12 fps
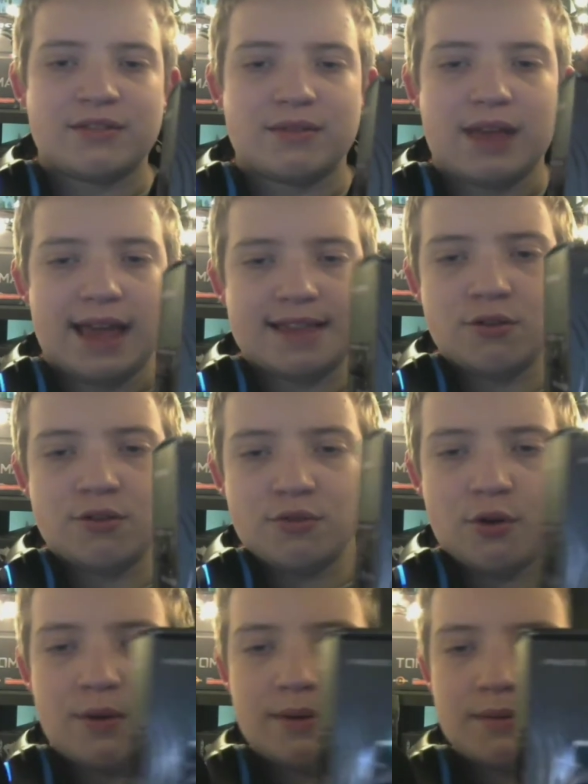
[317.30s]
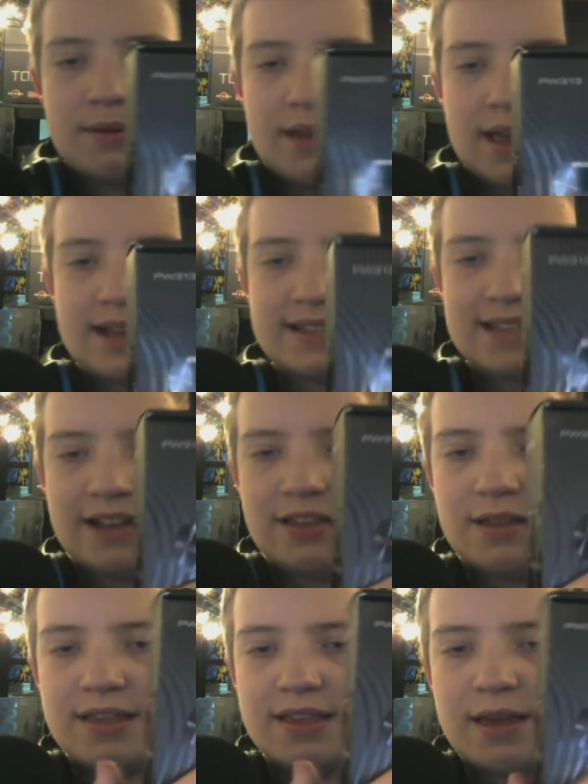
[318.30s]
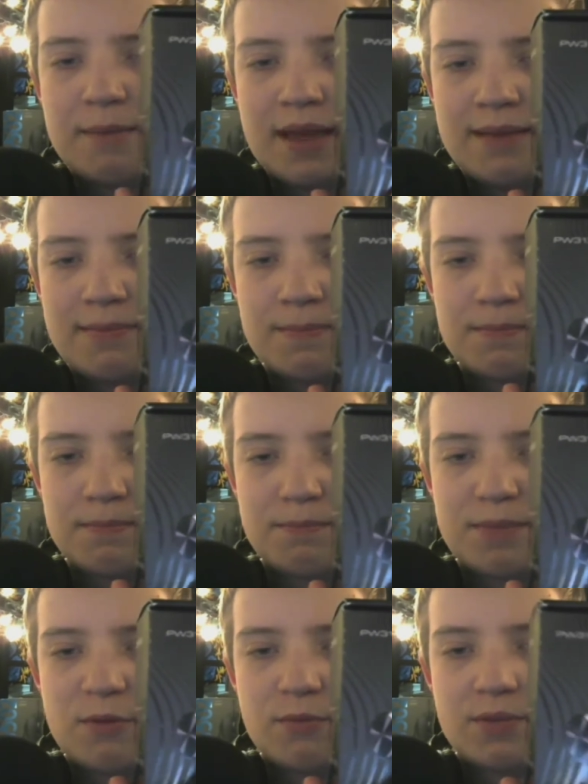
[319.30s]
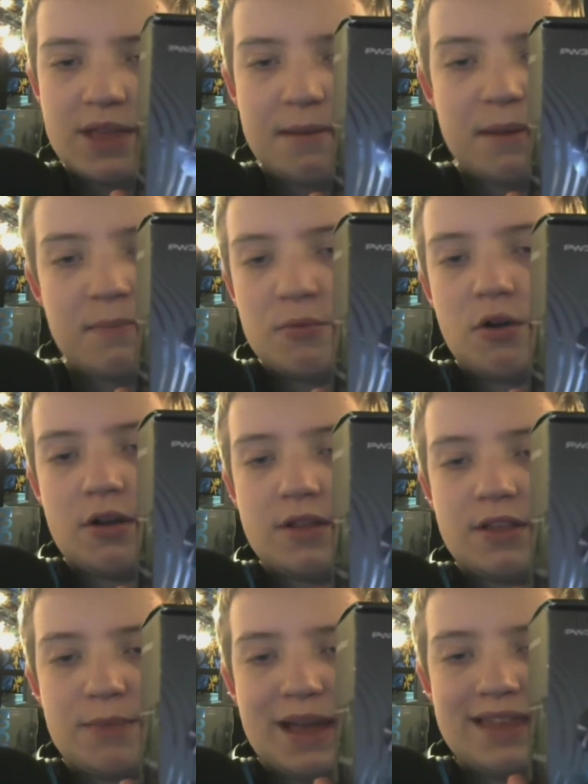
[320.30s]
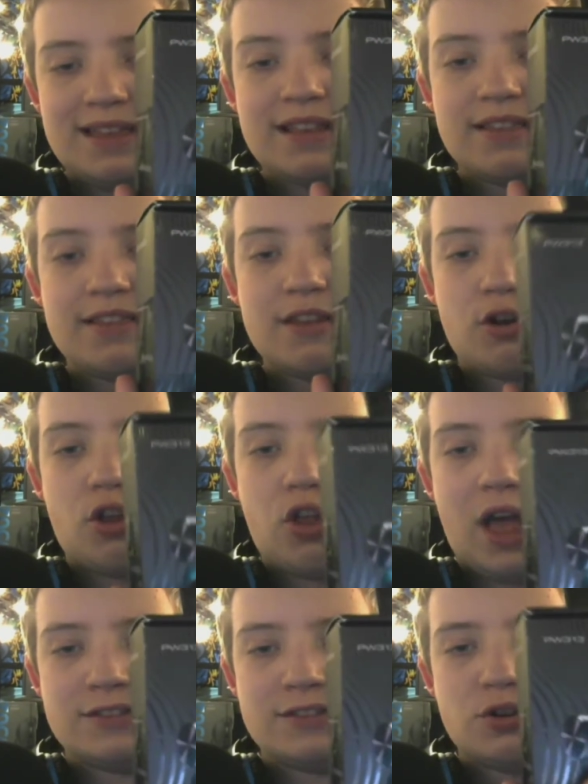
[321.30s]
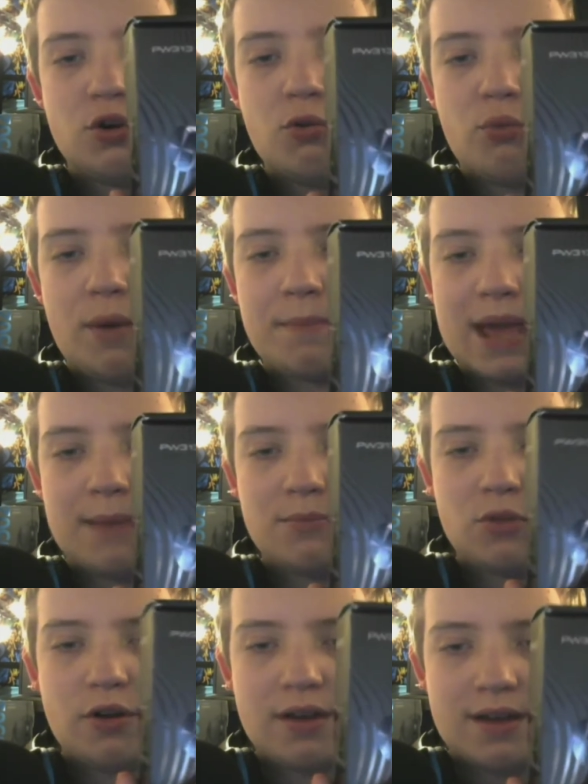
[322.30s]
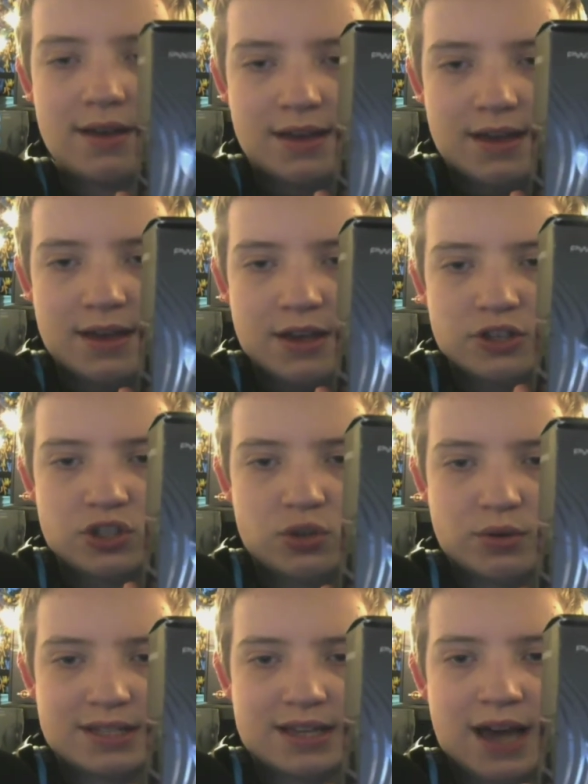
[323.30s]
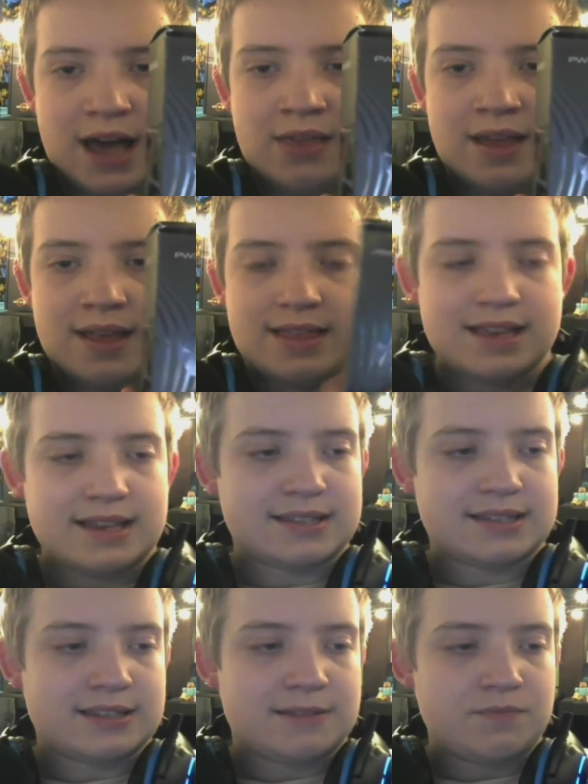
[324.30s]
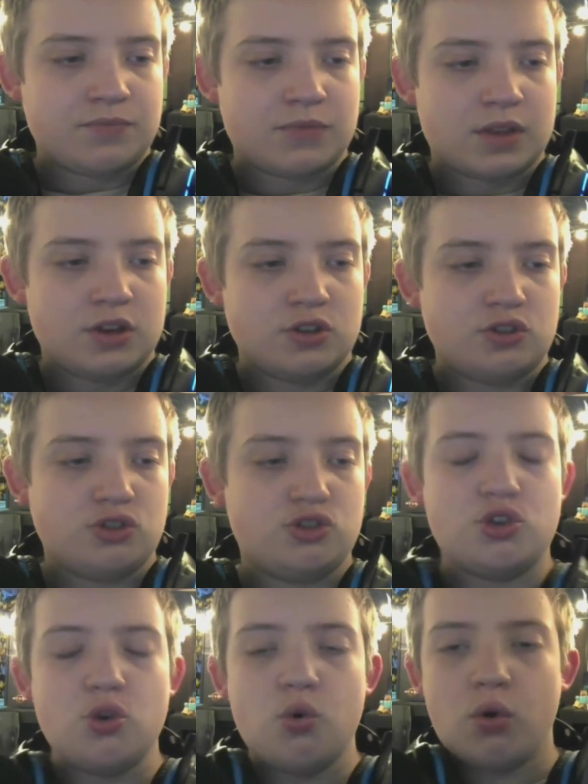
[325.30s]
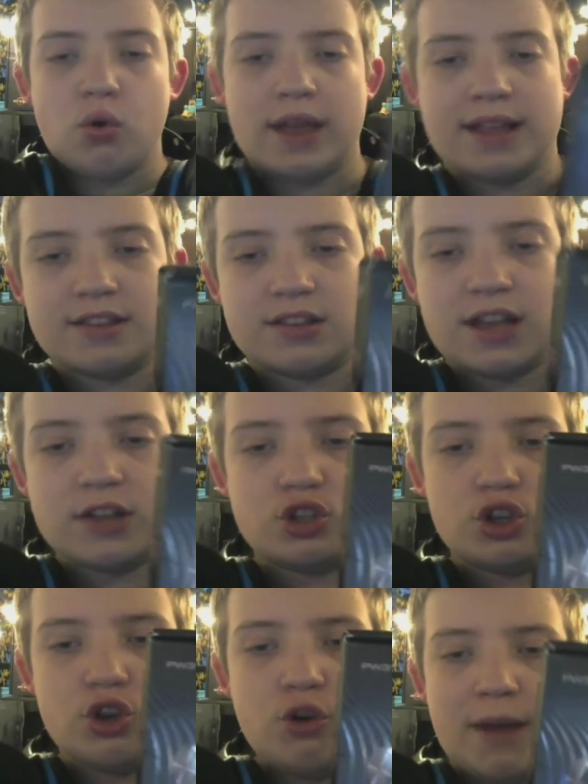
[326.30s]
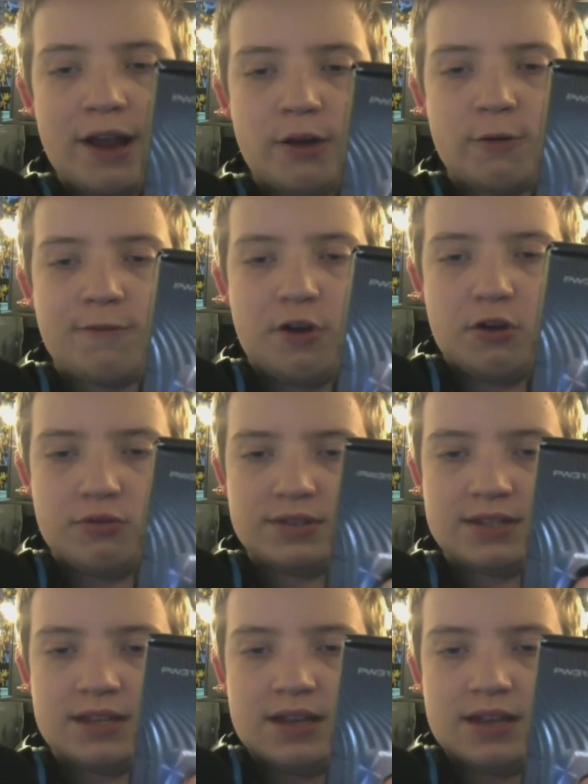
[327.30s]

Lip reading: I don't know exactly. I might be wrong on this, but I think this is their classical webcam look. So it's got like this it's got two microphones